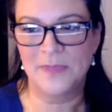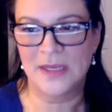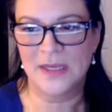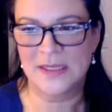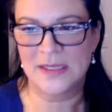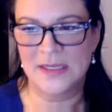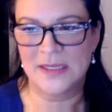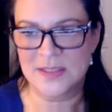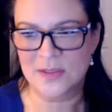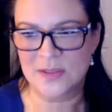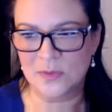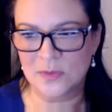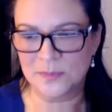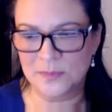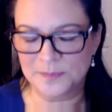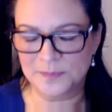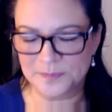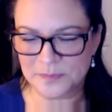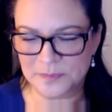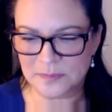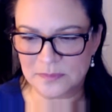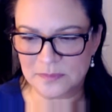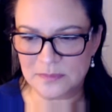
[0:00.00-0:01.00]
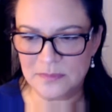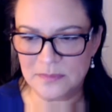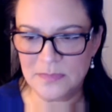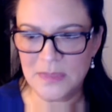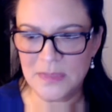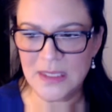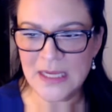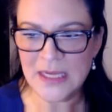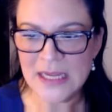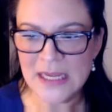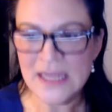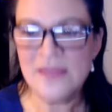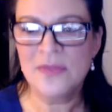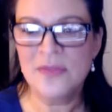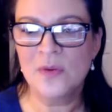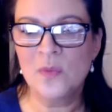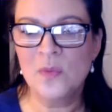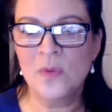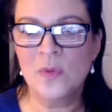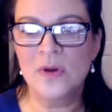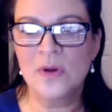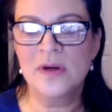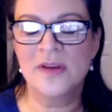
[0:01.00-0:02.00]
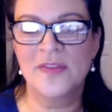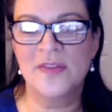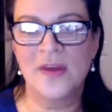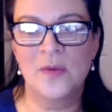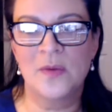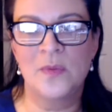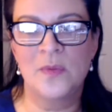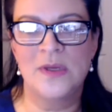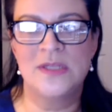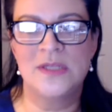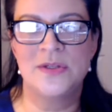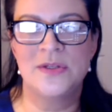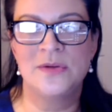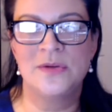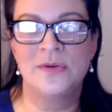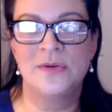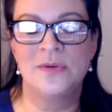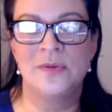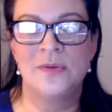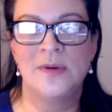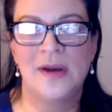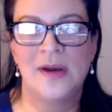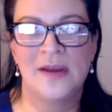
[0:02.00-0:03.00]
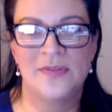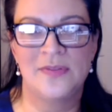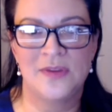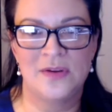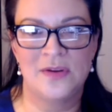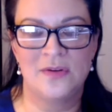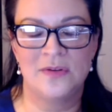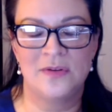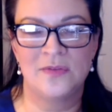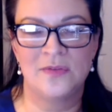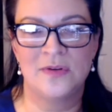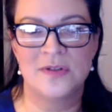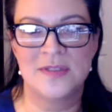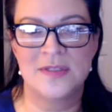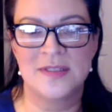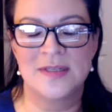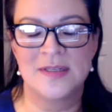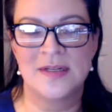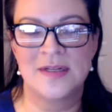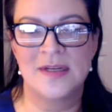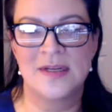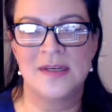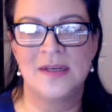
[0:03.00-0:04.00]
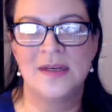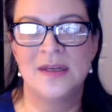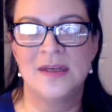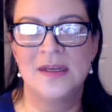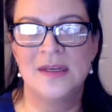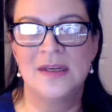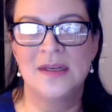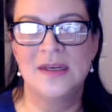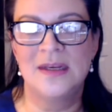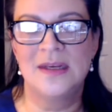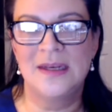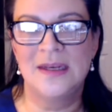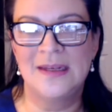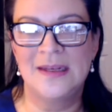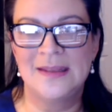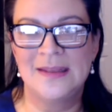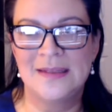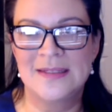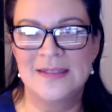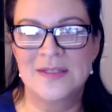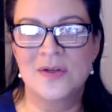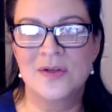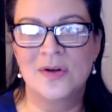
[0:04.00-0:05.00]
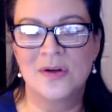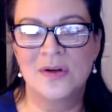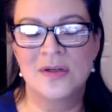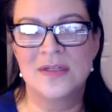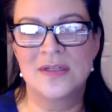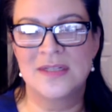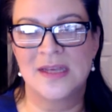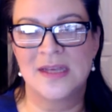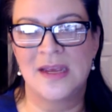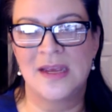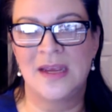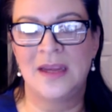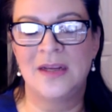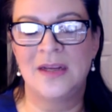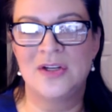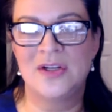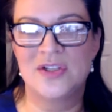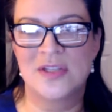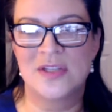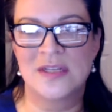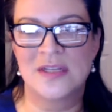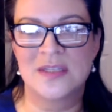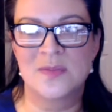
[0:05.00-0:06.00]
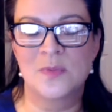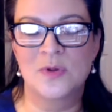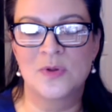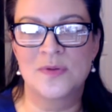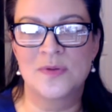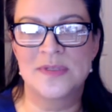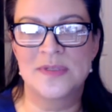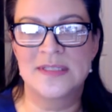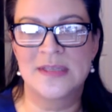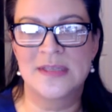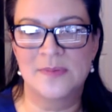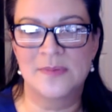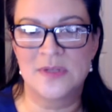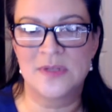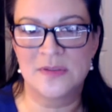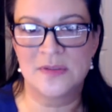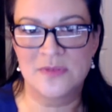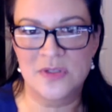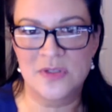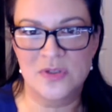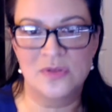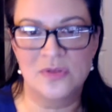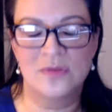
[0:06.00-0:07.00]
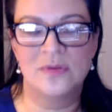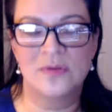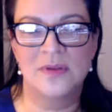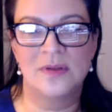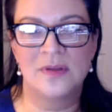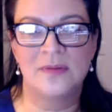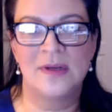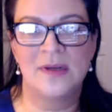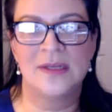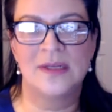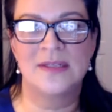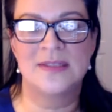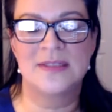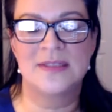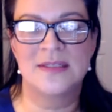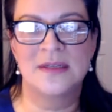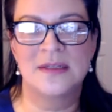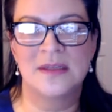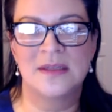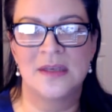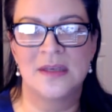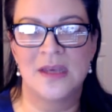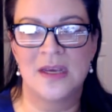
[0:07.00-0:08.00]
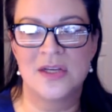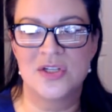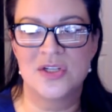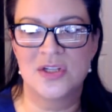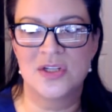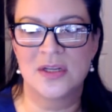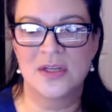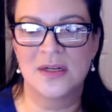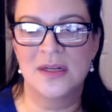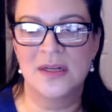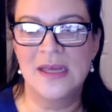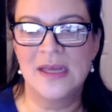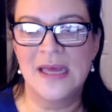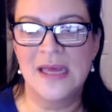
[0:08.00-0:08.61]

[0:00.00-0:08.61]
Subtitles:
And so in the work that we do at the university in this current age that's more receptive to truth and reconciliation,